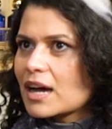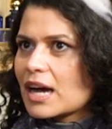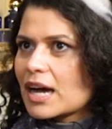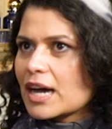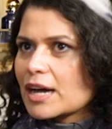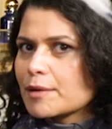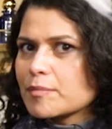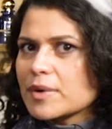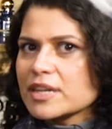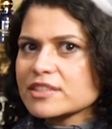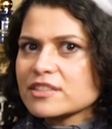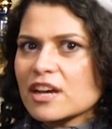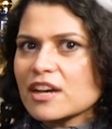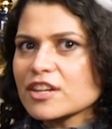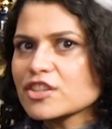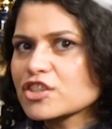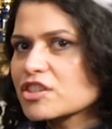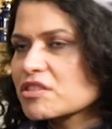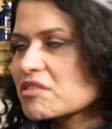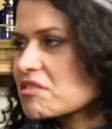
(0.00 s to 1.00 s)
A
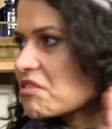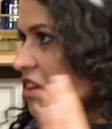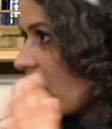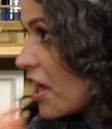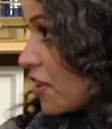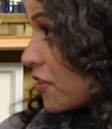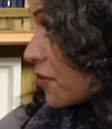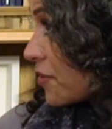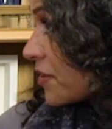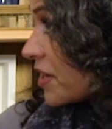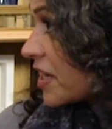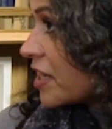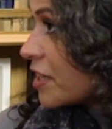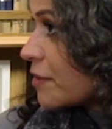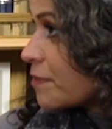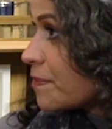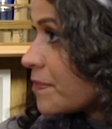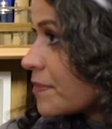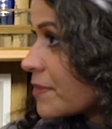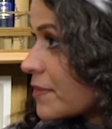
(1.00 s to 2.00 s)
touch leathery,
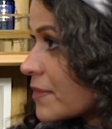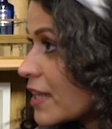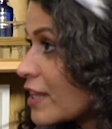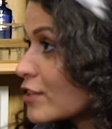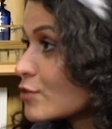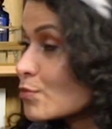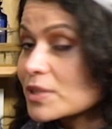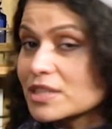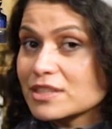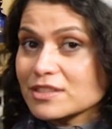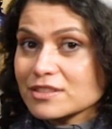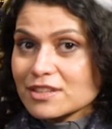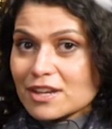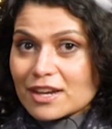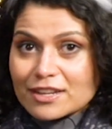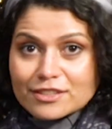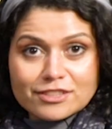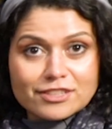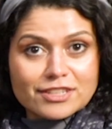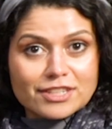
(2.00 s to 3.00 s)
as we
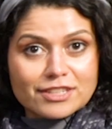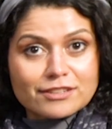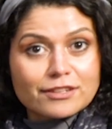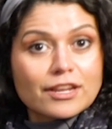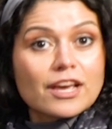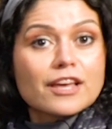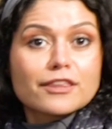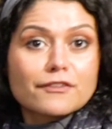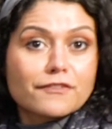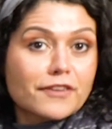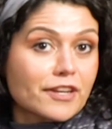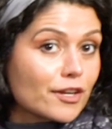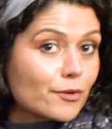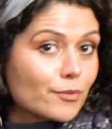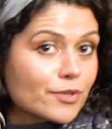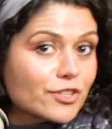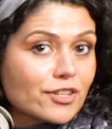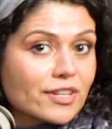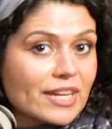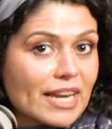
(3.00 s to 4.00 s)
discussed in the video,
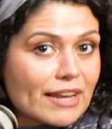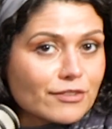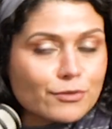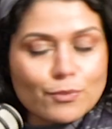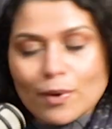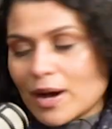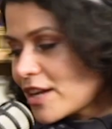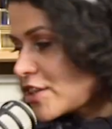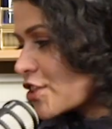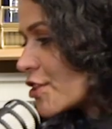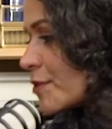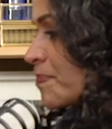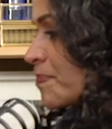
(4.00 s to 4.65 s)
which you're going to have to watch.